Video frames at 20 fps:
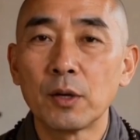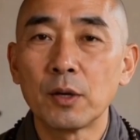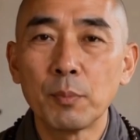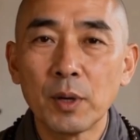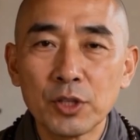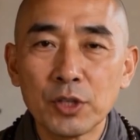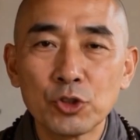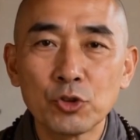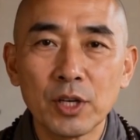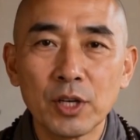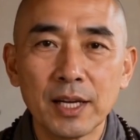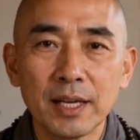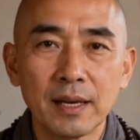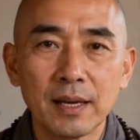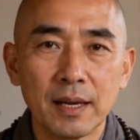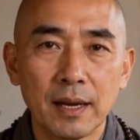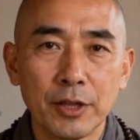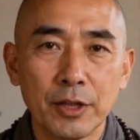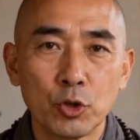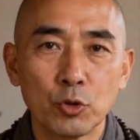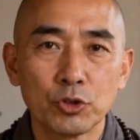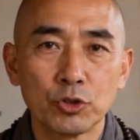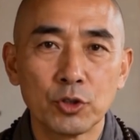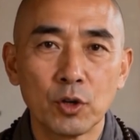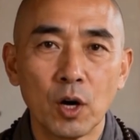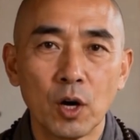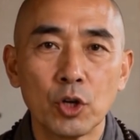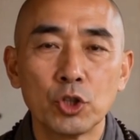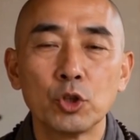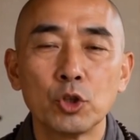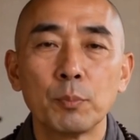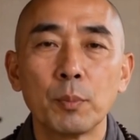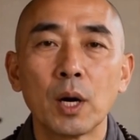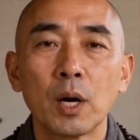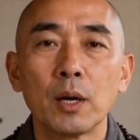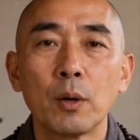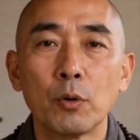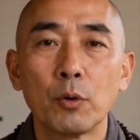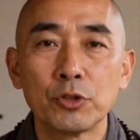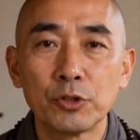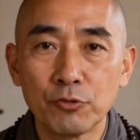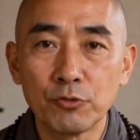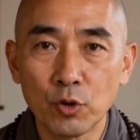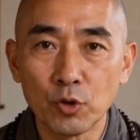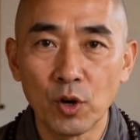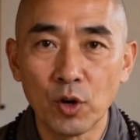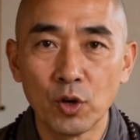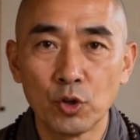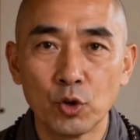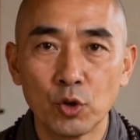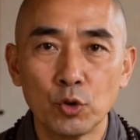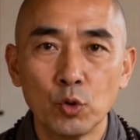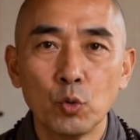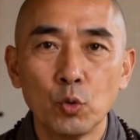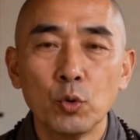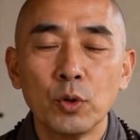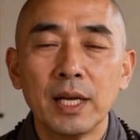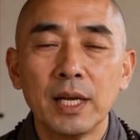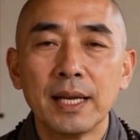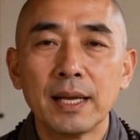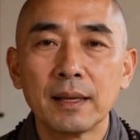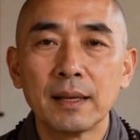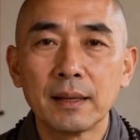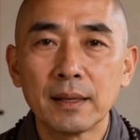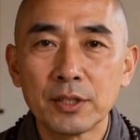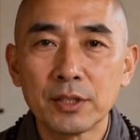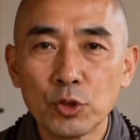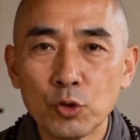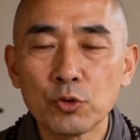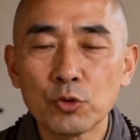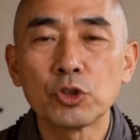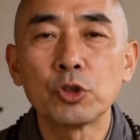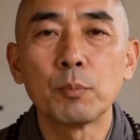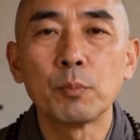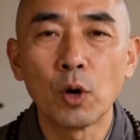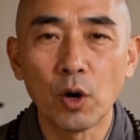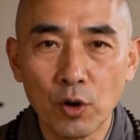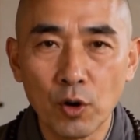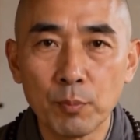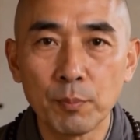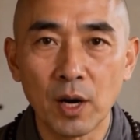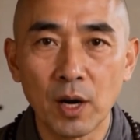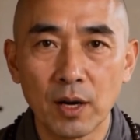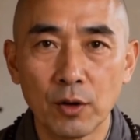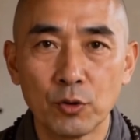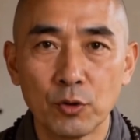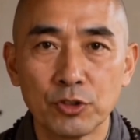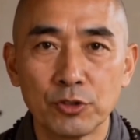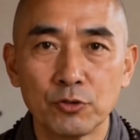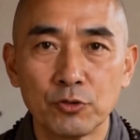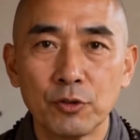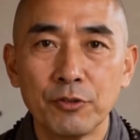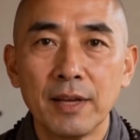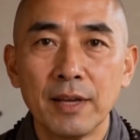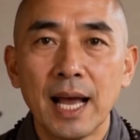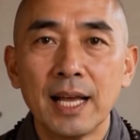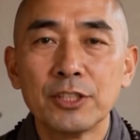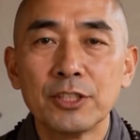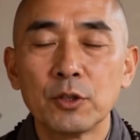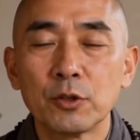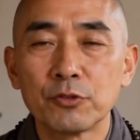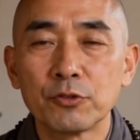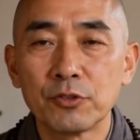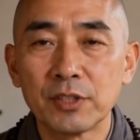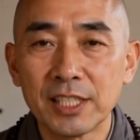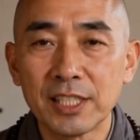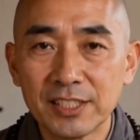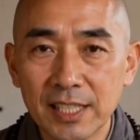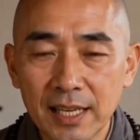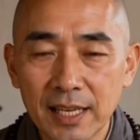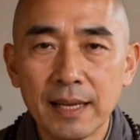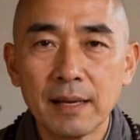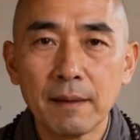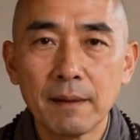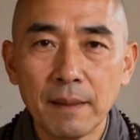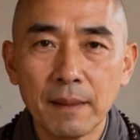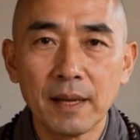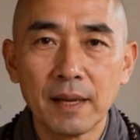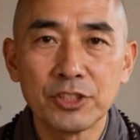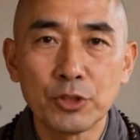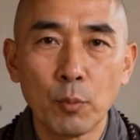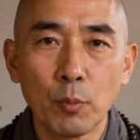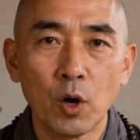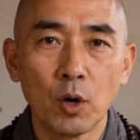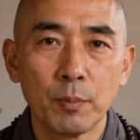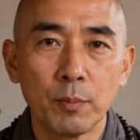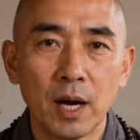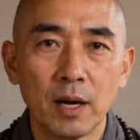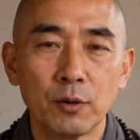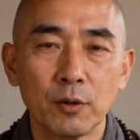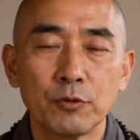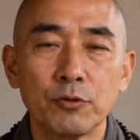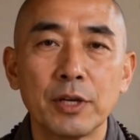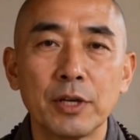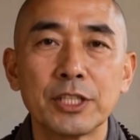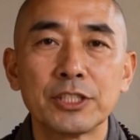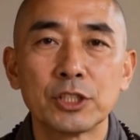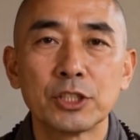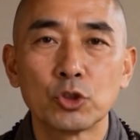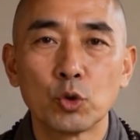monk trick. Use larger bottles for longer cooling. Use smaller bottles for faster freezing. A small bottle freezes